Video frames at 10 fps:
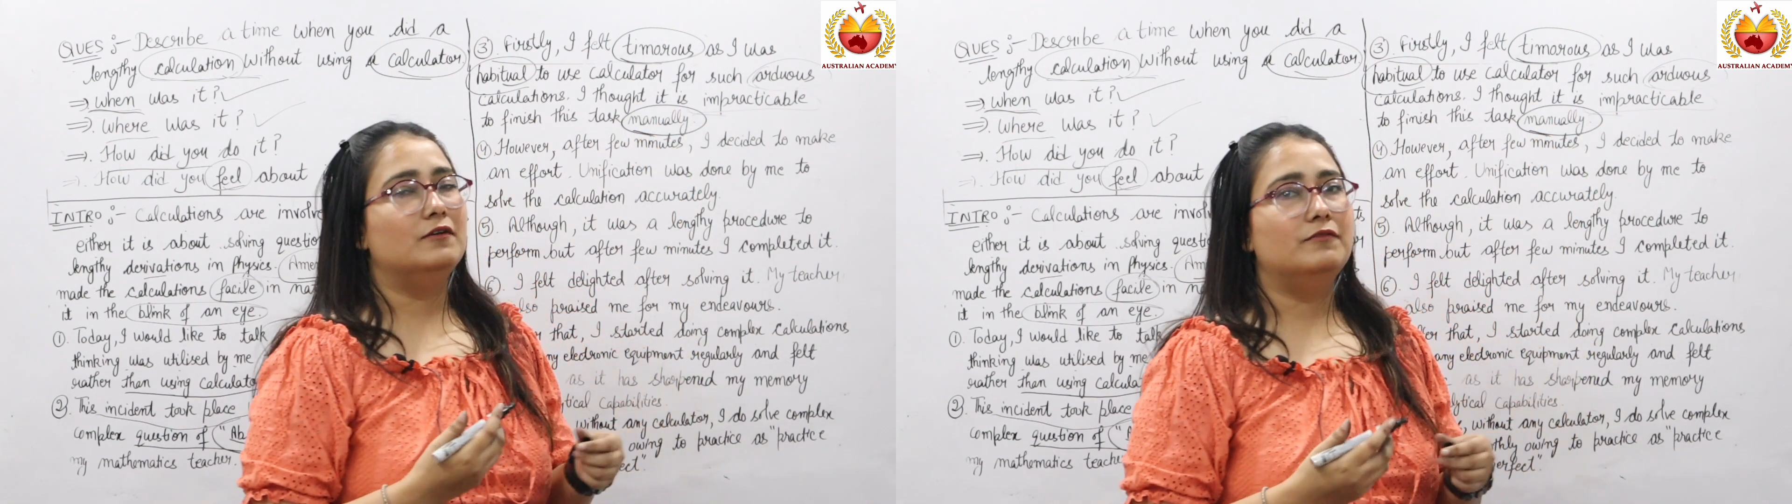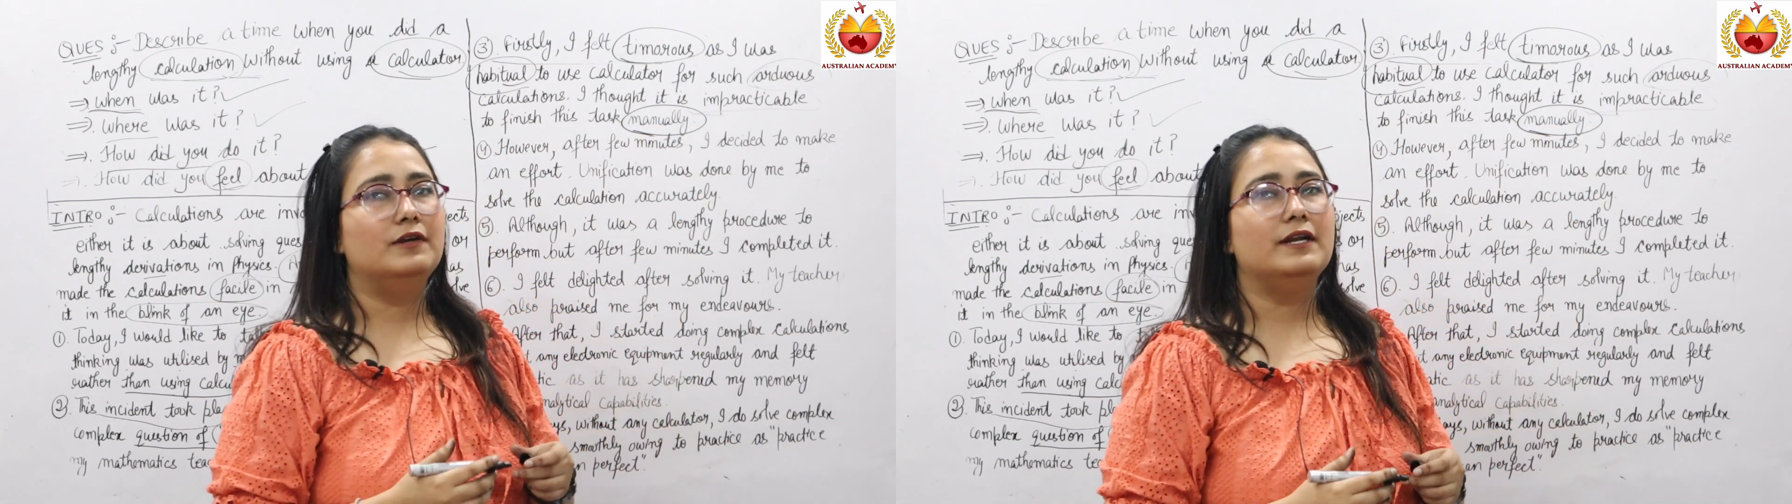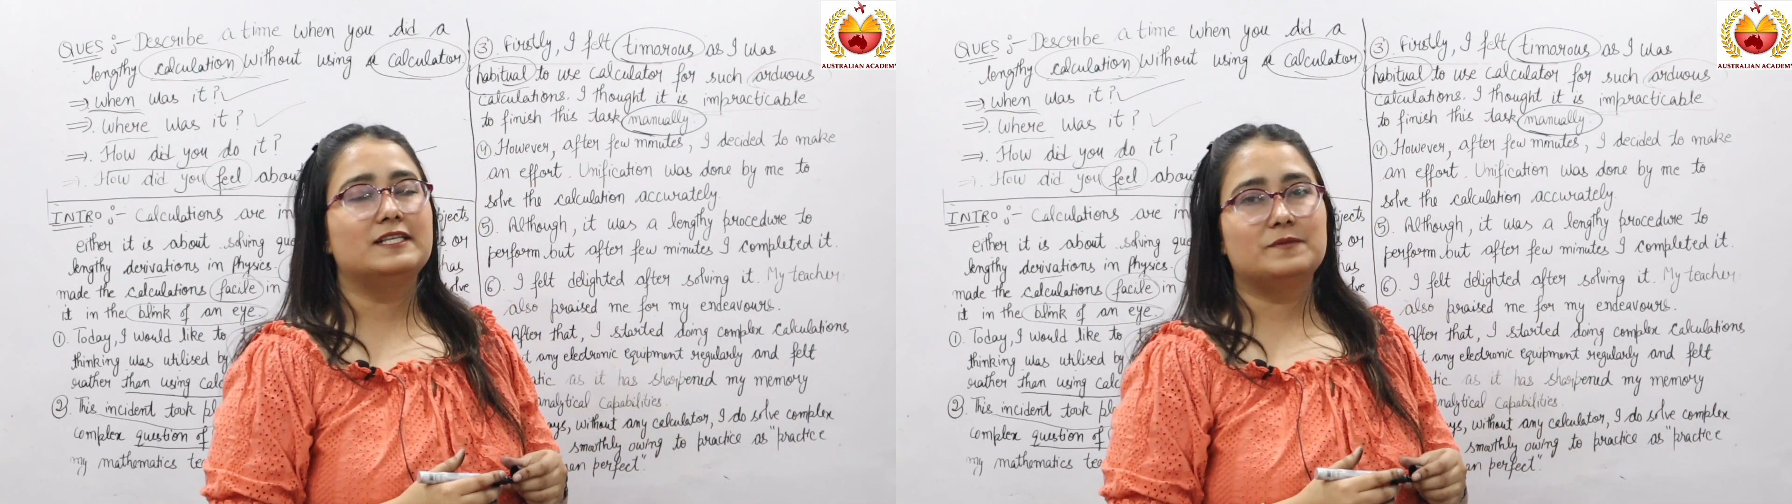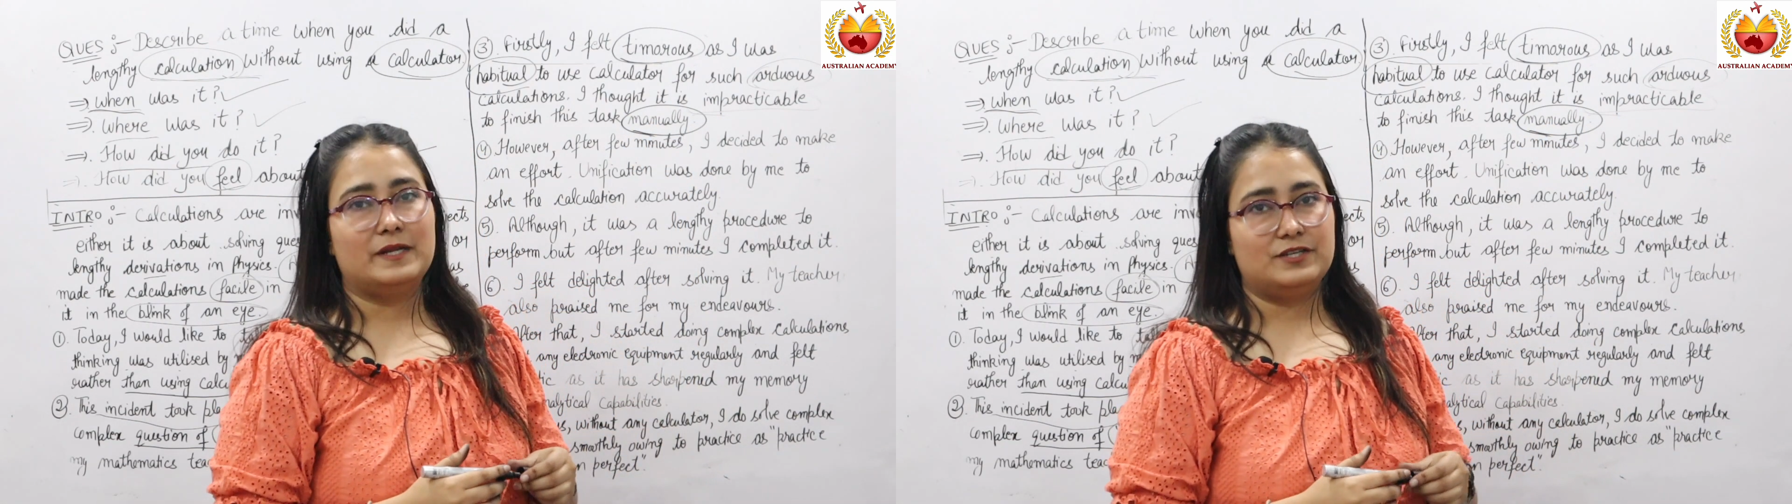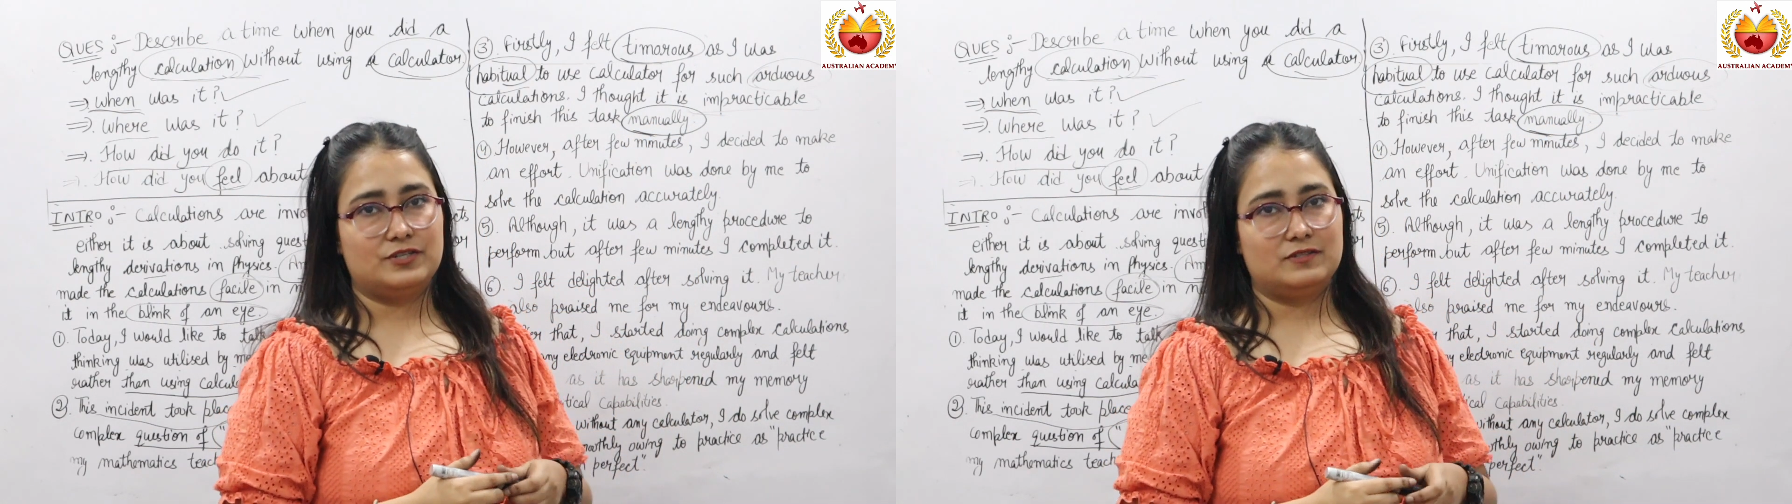our
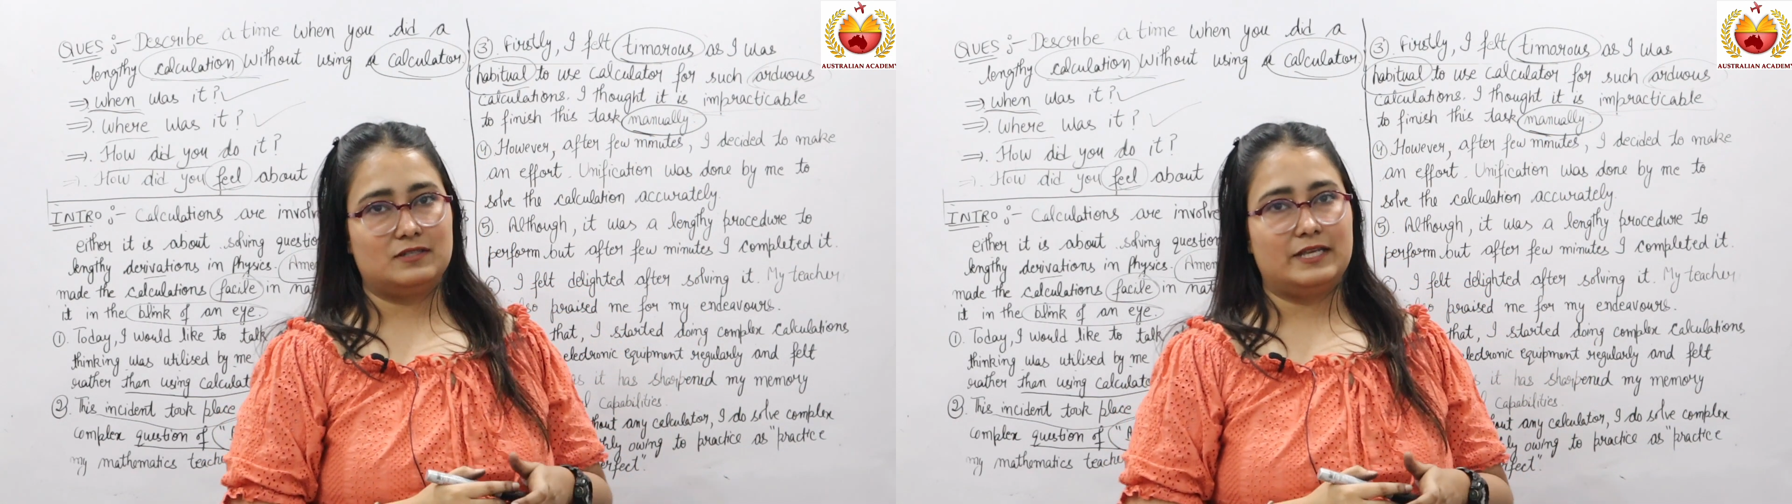expressions,